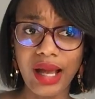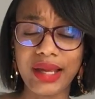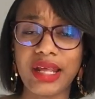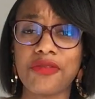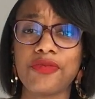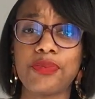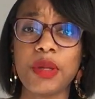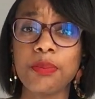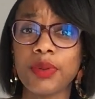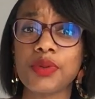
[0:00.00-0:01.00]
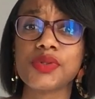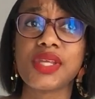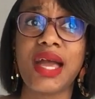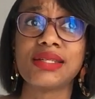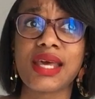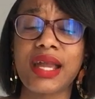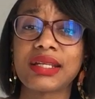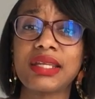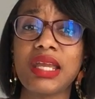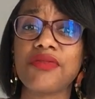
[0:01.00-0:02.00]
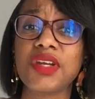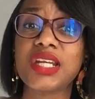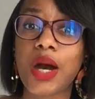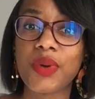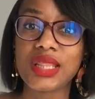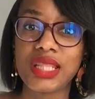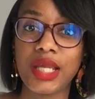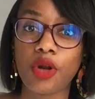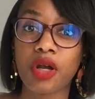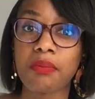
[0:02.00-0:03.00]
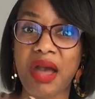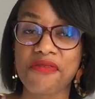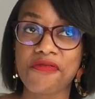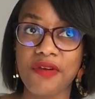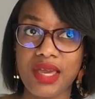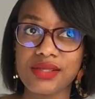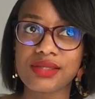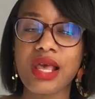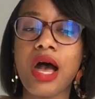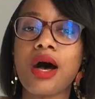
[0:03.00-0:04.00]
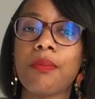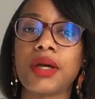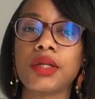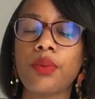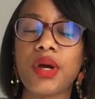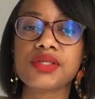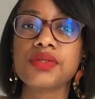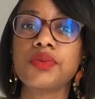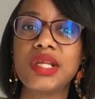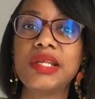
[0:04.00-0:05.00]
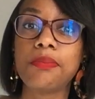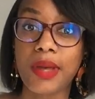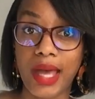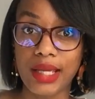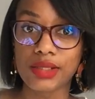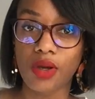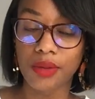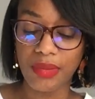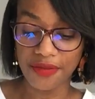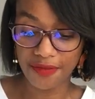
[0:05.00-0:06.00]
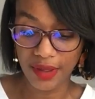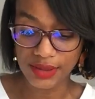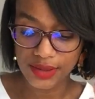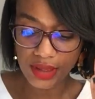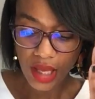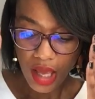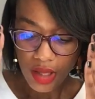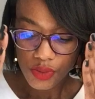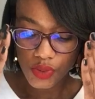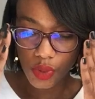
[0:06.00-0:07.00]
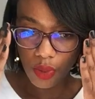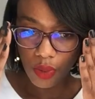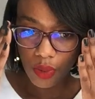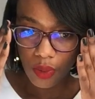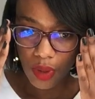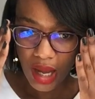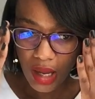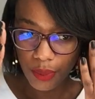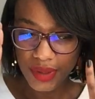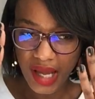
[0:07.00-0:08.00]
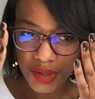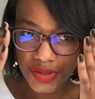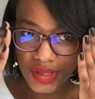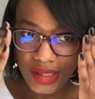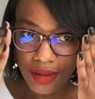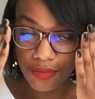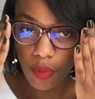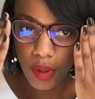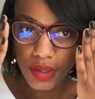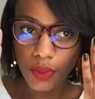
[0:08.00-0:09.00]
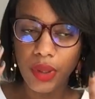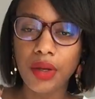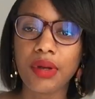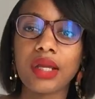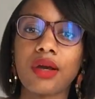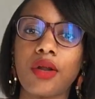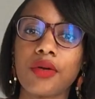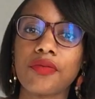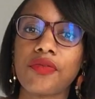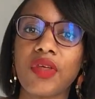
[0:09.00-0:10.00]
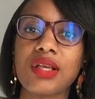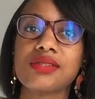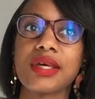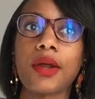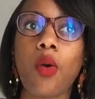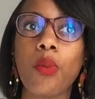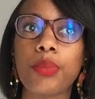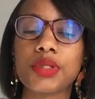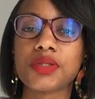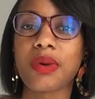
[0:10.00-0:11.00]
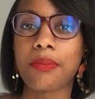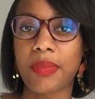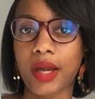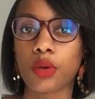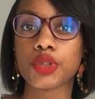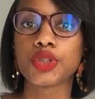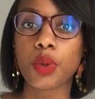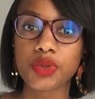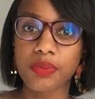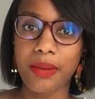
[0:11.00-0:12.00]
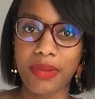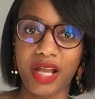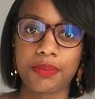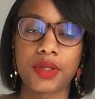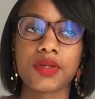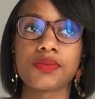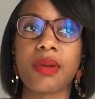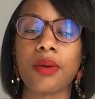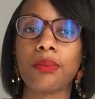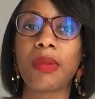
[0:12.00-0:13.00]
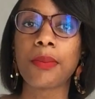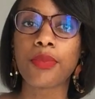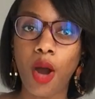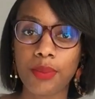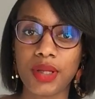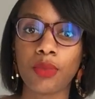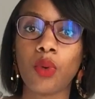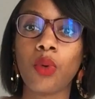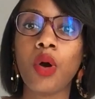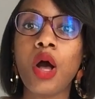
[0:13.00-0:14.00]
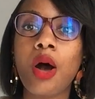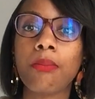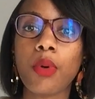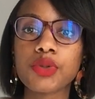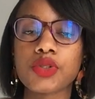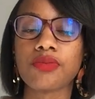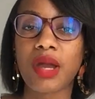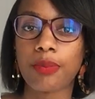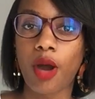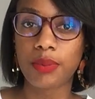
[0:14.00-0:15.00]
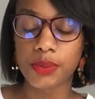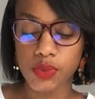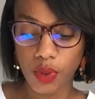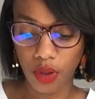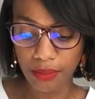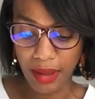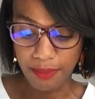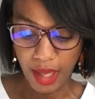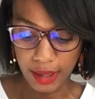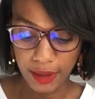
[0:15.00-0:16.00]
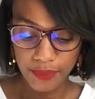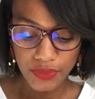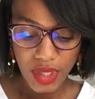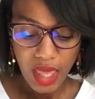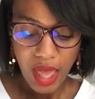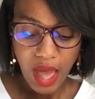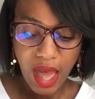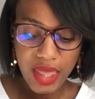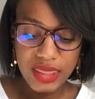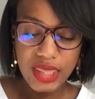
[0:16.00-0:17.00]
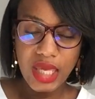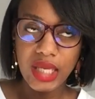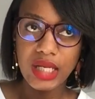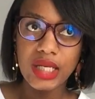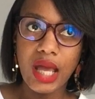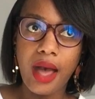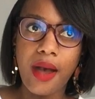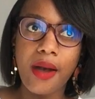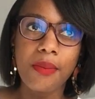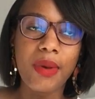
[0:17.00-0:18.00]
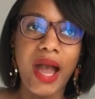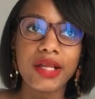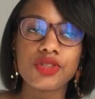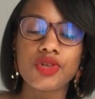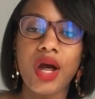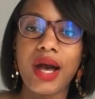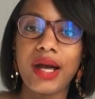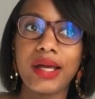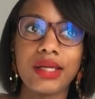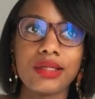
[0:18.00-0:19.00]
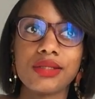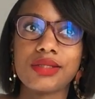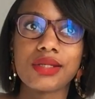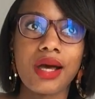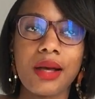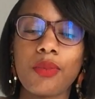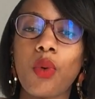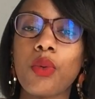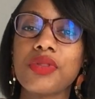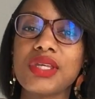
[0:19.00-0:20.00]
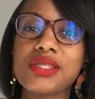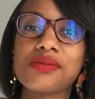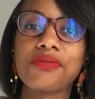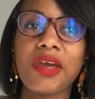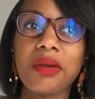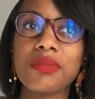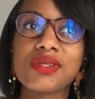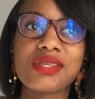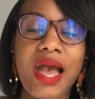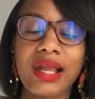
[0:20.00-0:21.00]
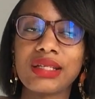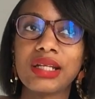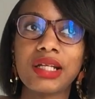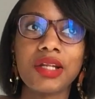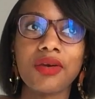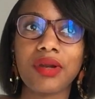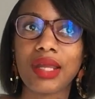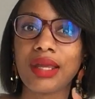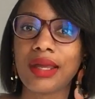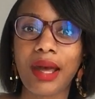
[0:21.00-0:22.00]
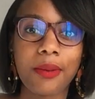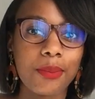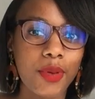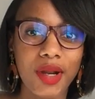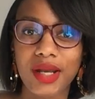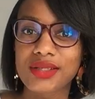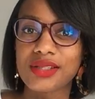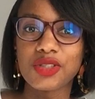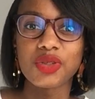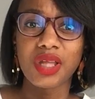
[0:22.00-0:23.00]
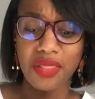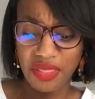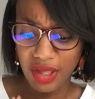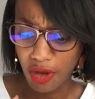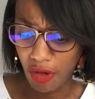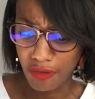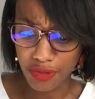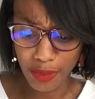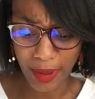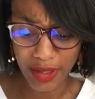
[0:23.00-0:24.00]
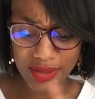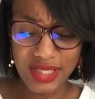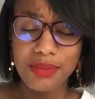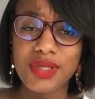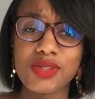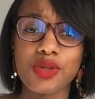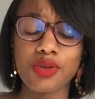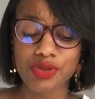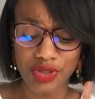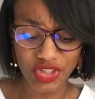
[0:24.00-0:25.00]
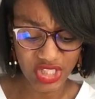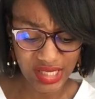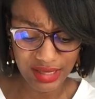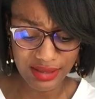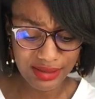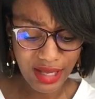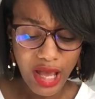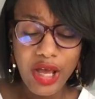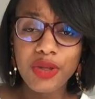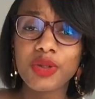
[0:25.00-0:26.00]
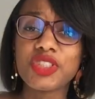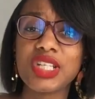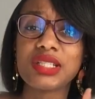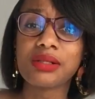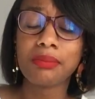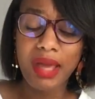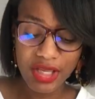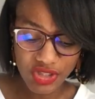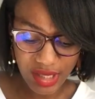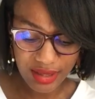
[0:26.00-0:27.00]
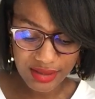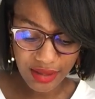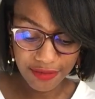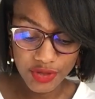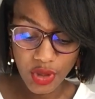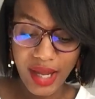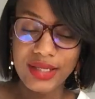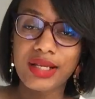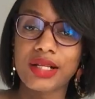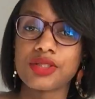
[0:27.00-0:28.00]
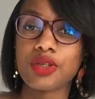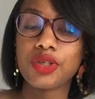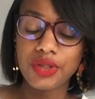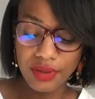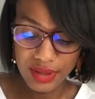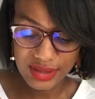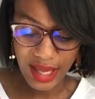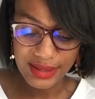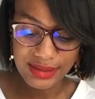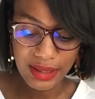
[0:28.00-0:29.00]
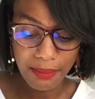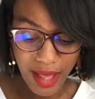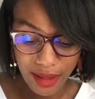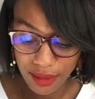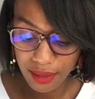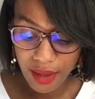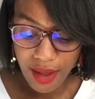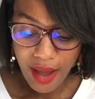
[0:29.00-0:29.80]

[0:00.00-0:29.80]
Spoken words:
I'd have pimples and acne every now and then on my face, but it wasn't really bad on my face. So I would actually avoid wearing a lot of things that opened my back or showed my back because my problem or most of my problems were on my back. And then I tried all these famous acne clearing products that you can think of, your Biodermas, your Neutrogenas, your Gentle Magics. I've tried Caticures, Escamel.